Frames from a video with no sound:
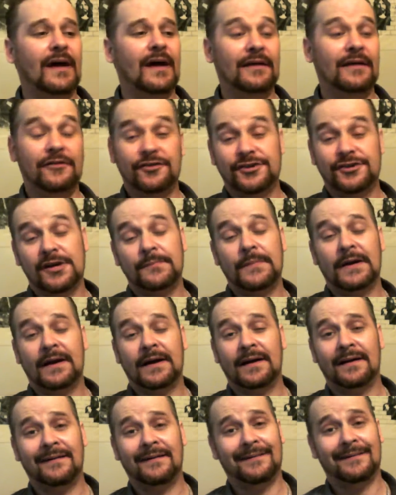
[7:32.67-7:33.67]
And the
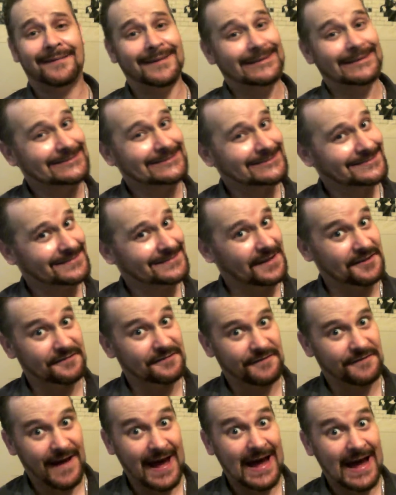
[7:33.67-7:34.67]
shipping
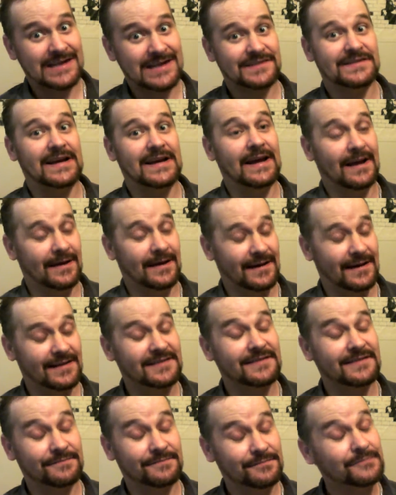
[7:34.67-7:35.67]
is fast, and
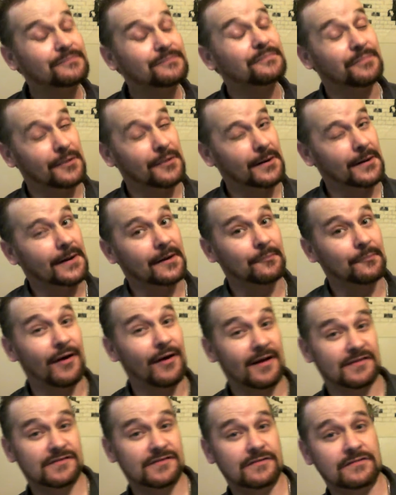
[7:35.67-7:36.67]
it's pretty good
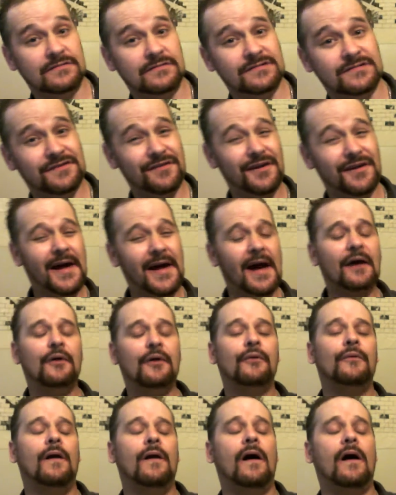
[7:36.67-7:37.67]
price too, so you can't
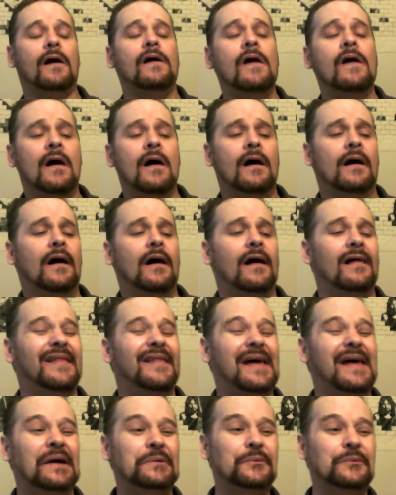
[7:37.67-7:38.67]
go wrong.
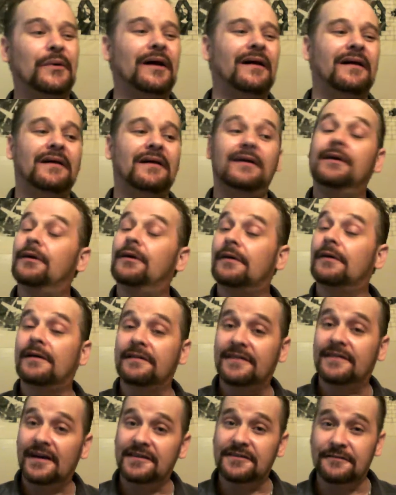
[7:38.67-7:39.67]
That way, you
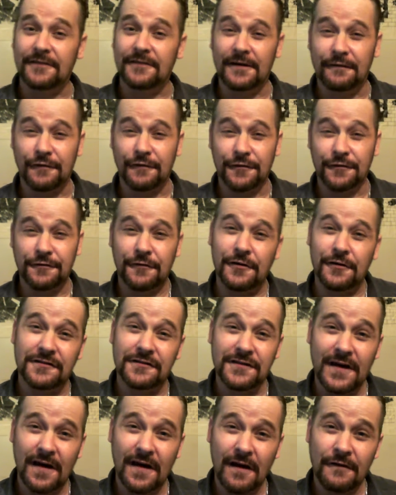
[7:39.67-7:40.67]
can taste the flavors for
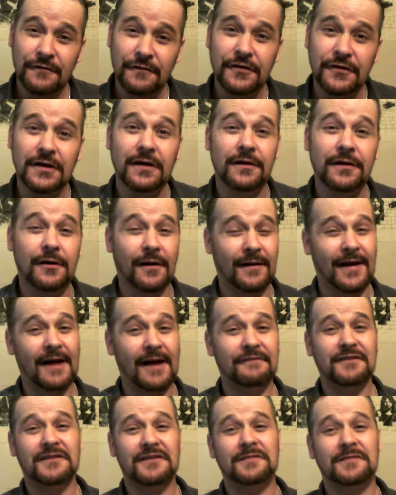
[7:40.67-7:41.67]
yourself. You don't
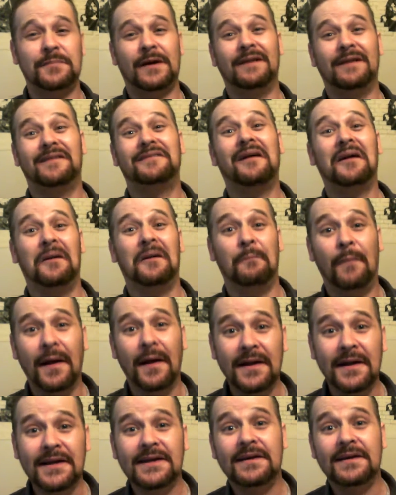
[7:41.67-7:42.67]
have to spend a ton of
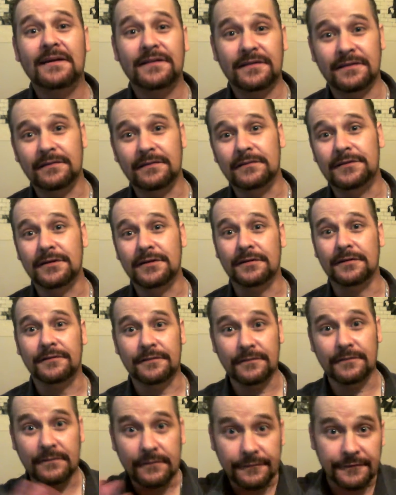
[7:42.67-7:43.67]
money
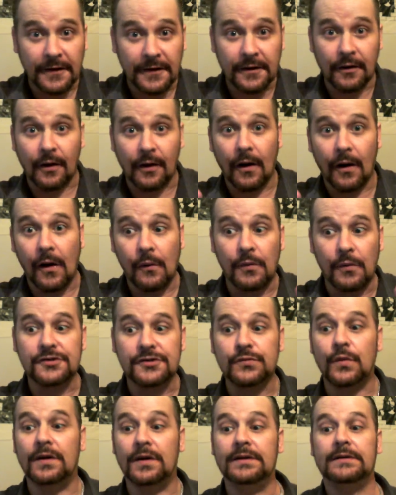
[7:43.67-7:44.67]
to figure out
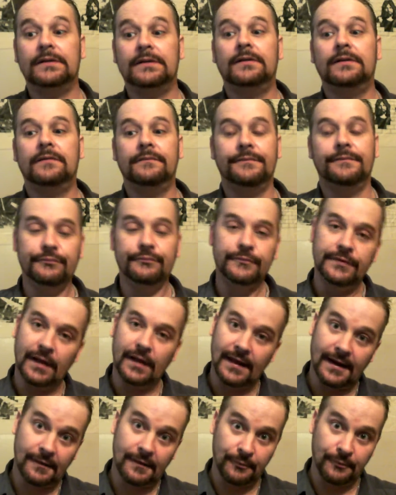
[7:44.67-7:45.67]
which one
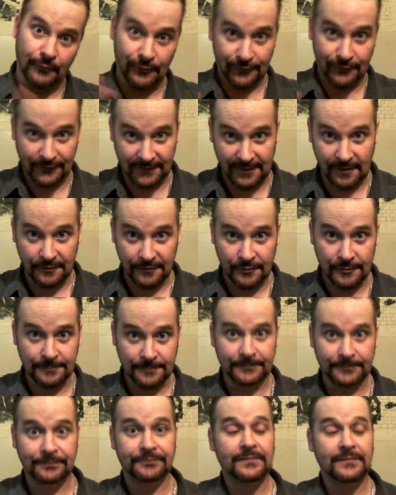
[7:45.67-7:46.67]
you like more than the
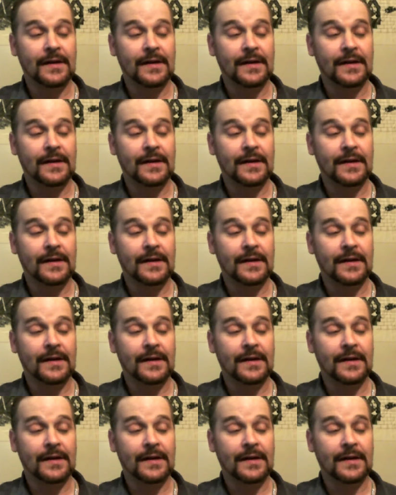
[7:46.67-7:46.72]
other.